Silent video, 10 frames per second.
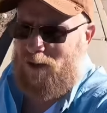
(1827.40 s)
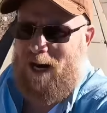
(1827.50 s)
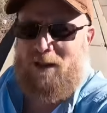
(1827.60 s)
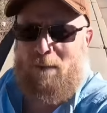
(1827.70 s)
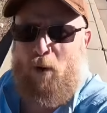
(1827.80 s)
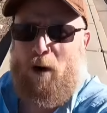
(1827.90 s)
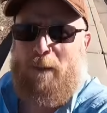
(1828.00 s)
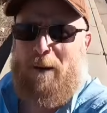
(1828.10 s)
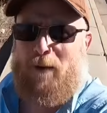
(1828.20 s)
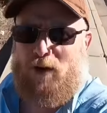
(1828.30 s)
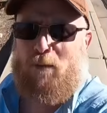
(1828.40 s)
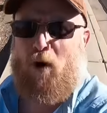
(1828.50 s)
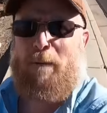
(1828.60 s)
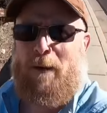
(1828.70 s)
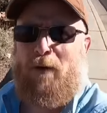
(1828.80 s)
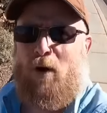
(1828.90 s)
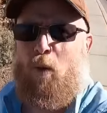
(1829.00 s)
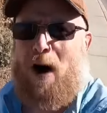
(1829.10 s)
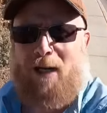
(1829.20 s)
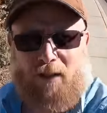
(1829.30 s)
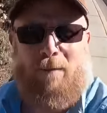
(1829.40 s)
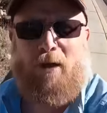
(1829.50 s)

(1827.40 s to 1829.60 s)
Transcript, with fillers: out to more people so more people can watch them,